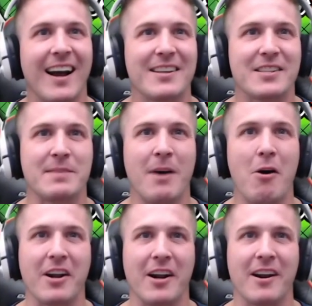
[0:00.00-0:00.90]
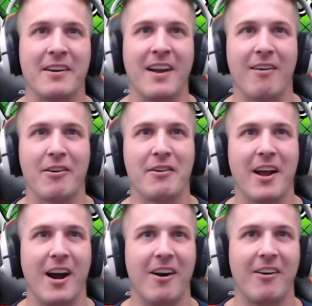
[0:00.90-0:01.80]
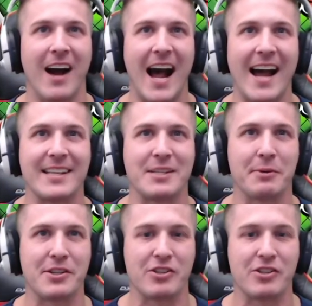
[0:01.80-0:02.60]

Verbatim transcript: Smoker Naruto, hi Twitch